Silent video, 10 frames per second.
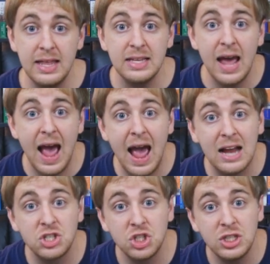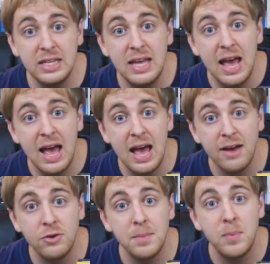that actually
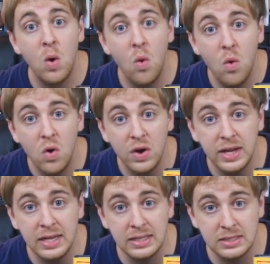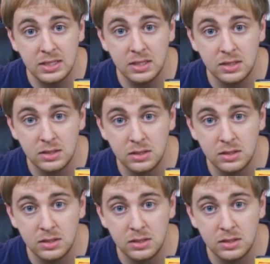have a point.